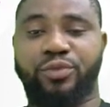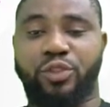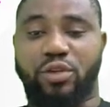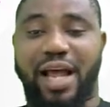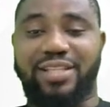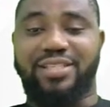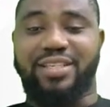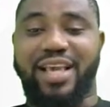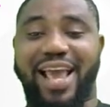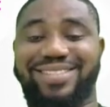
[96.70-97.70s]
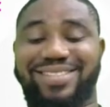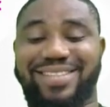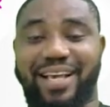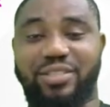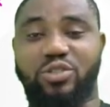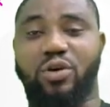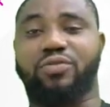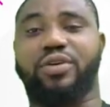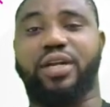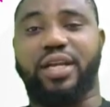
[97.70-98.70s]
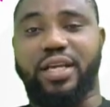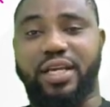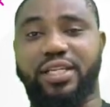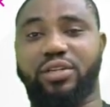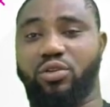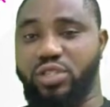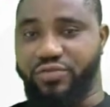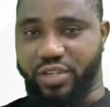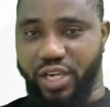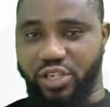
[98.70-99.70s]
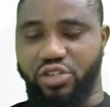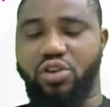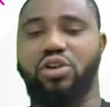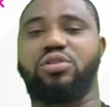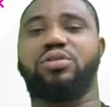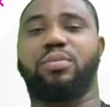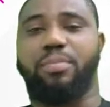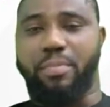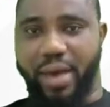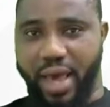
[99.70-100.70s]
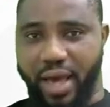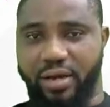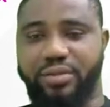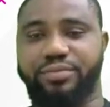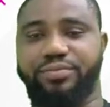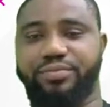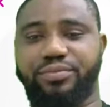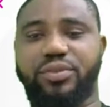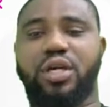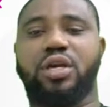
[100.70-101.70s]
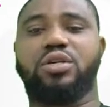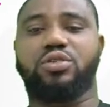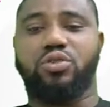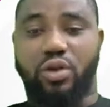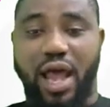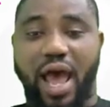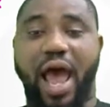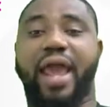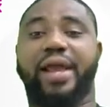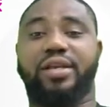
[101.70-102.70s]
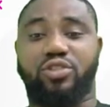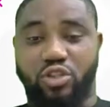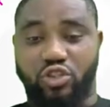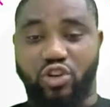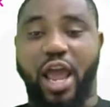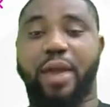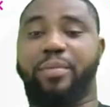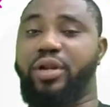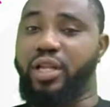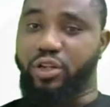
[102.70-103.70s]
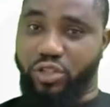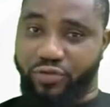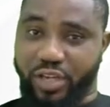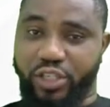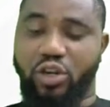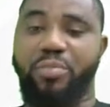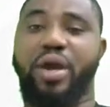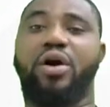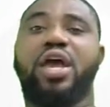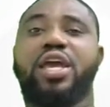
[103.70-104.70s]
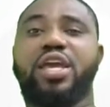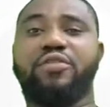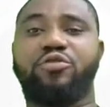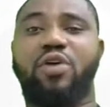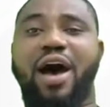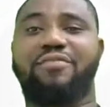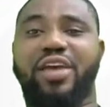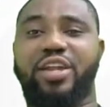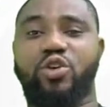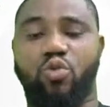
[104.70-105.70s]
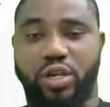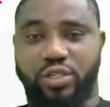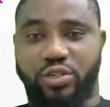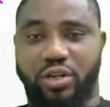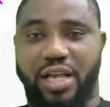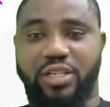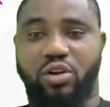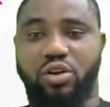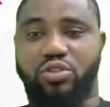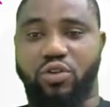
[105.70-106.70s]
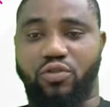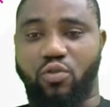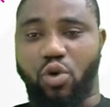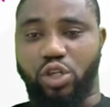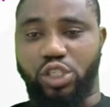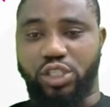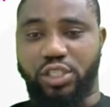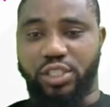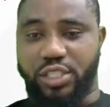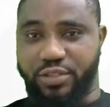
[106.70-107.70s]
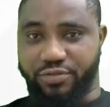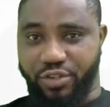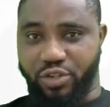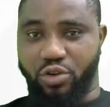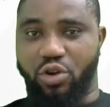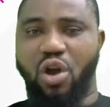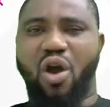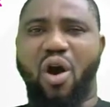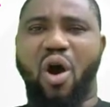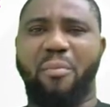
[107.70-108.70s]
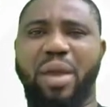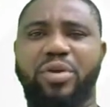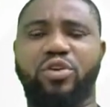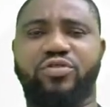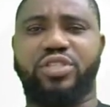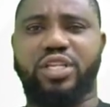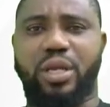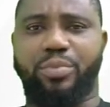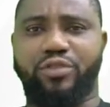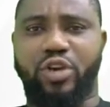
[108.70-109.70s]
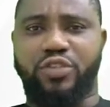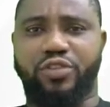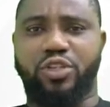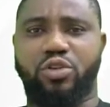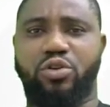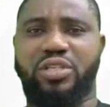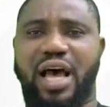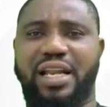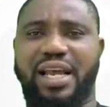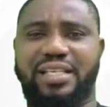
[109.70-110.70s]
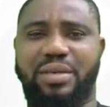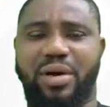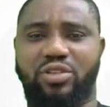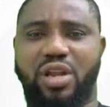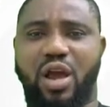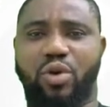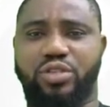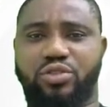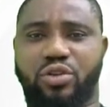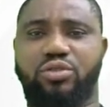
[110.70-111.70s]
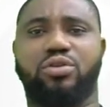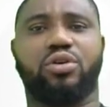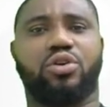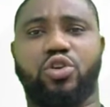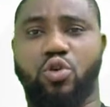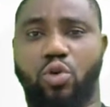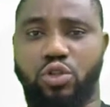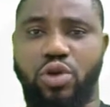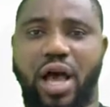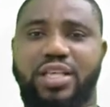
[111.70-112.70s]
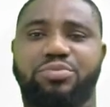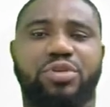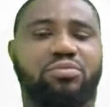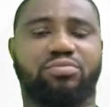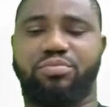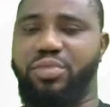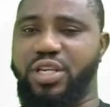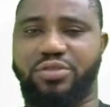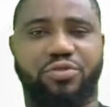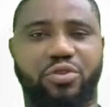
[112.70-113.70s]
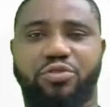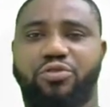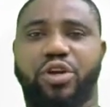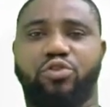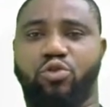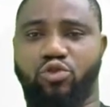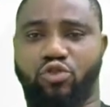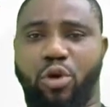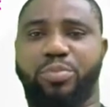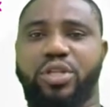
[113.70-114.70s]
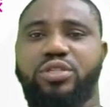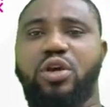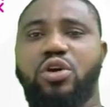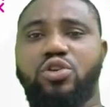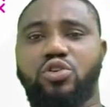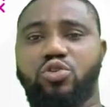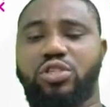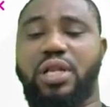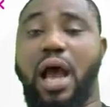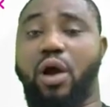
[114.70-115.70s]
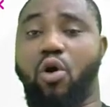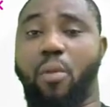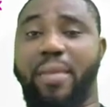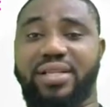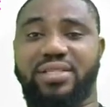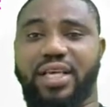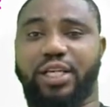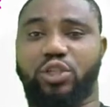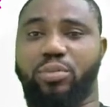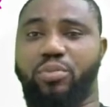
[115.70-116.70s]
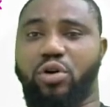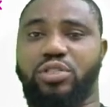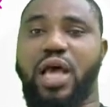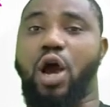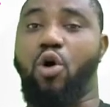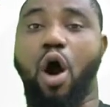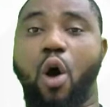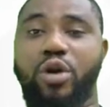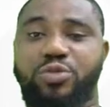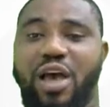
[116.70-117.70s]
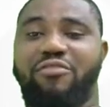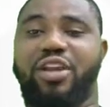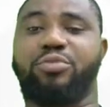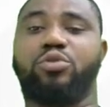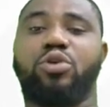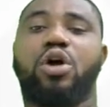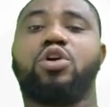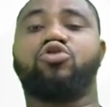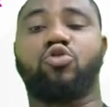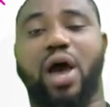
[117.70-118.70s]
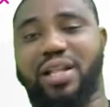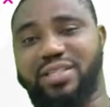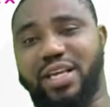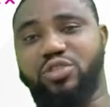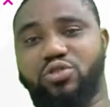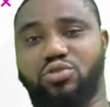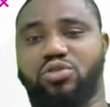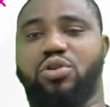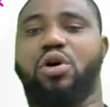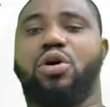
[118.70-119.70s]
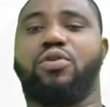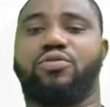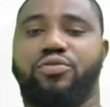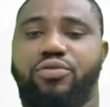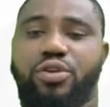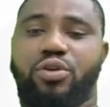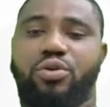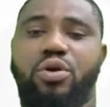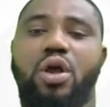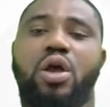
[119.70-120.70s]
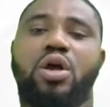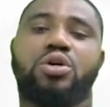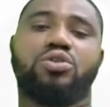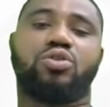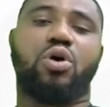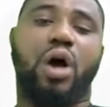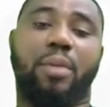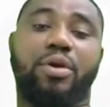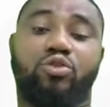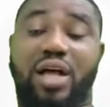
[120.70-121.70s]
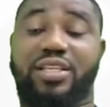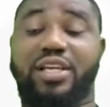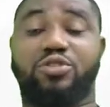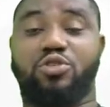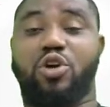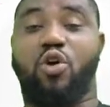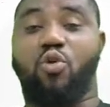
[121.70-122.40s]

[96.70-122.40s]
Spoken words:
So that is the essence of clicking the notification bell. So like, subscribe, click the notification bell. If you have any question as a course of watching this video, or maybe you've seen the previous videos and there is a particular question you want to ask me, please feel free to drop it using our comment section box. I'll always be available to attend to your video. So to attend to your